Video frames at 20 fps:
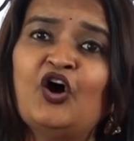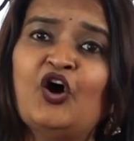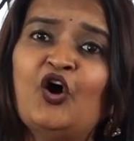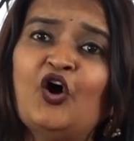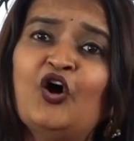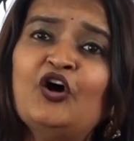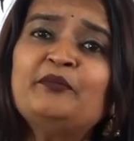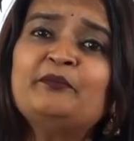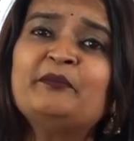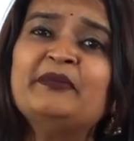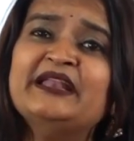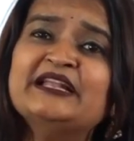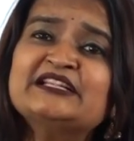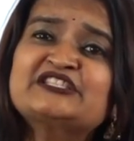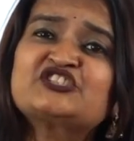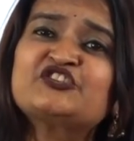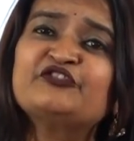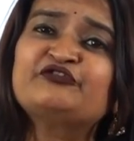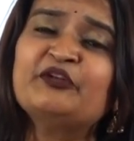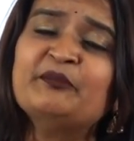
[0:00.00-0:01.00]
or
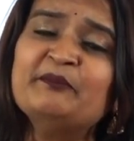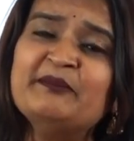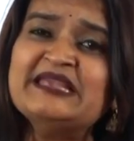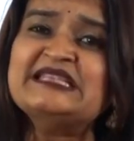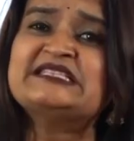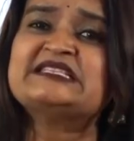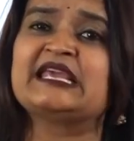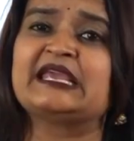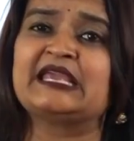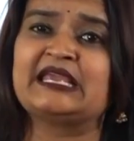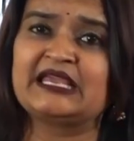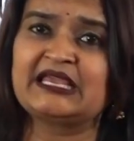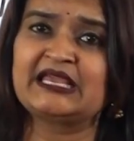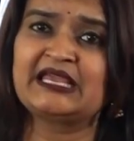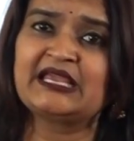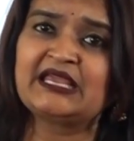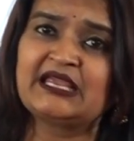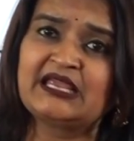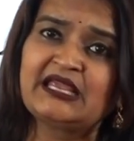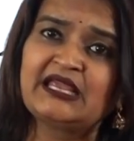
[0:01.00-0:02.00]
minutes of the meeting.
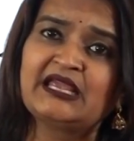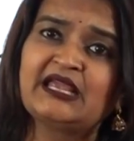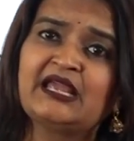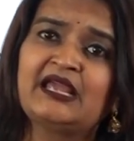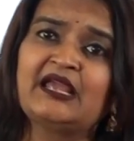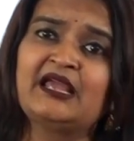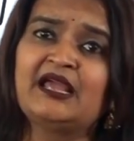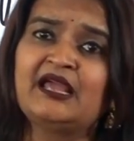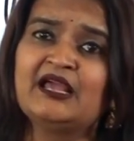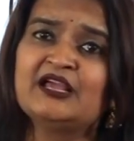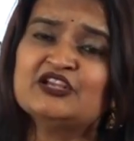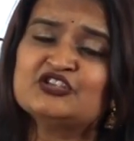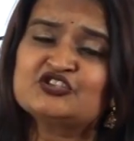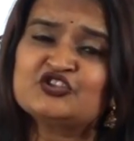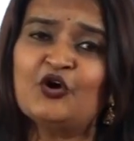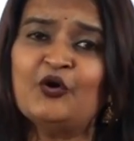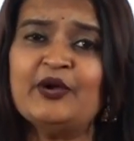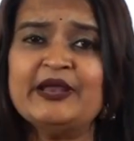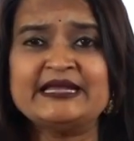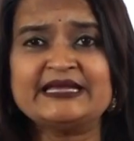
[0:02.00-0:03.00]

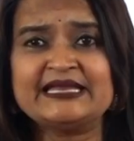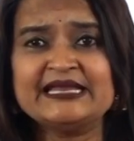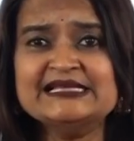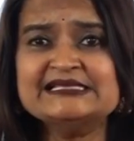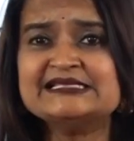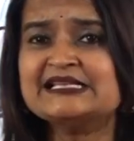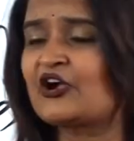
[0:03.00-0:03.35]
So, it is